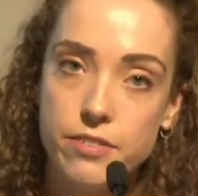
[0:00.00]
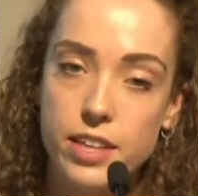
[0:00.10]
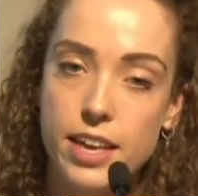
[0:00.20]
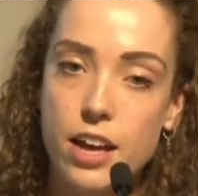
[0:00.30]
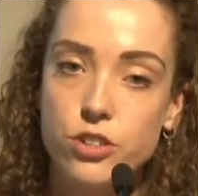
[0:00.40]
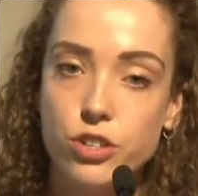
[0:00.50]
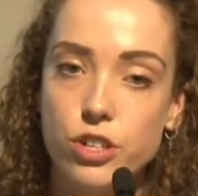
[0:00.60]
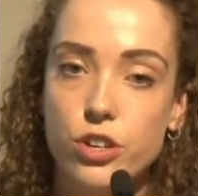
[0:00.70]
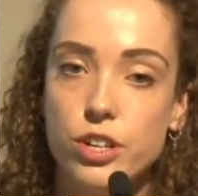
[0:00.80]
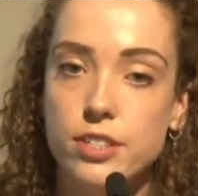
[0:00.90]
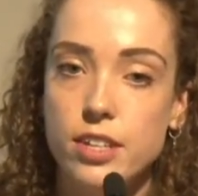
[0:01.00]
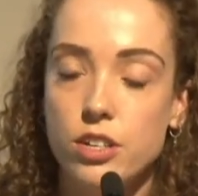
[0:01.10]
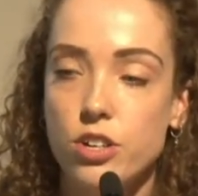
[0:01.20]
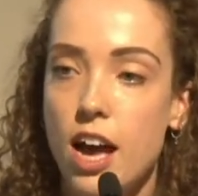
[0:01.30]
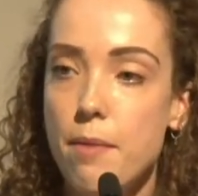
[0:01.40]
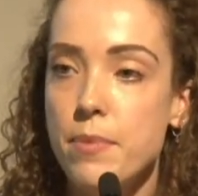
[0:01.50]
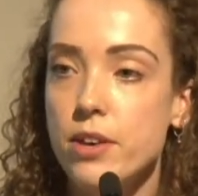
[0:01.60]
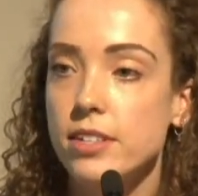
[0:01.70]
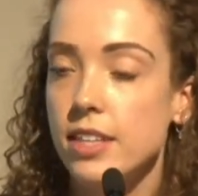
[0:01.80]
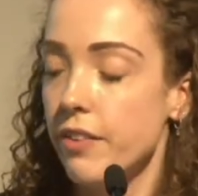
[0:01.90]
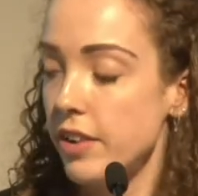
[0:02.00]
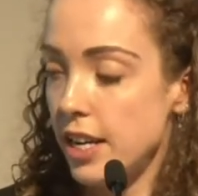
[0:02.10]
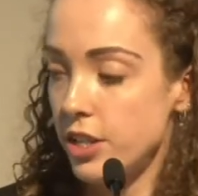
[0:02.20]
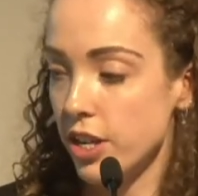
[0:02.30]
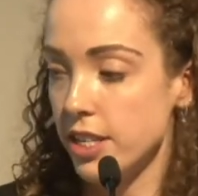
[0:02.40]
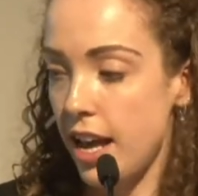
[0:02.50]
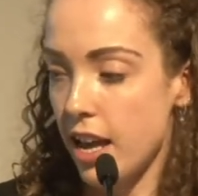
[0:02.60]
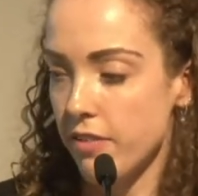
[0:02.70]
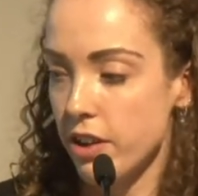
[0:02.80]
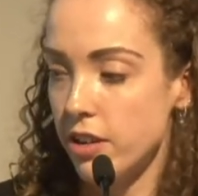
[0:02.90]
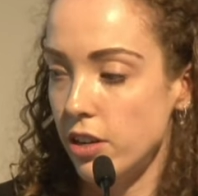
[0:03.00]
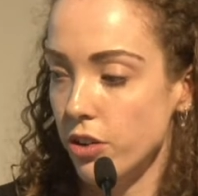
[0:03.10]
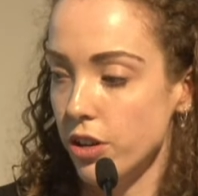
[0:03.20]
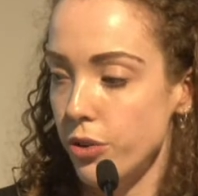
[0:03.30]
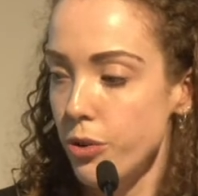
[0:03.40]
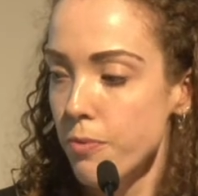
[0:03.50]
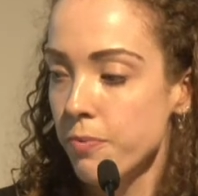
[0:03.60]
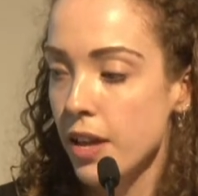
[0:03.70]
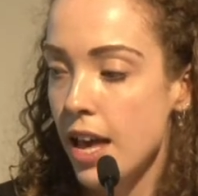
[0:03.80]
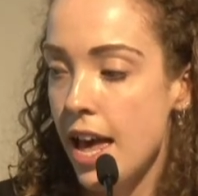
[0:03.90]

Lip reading: of the cashew toasting time because they really don't take very long at all,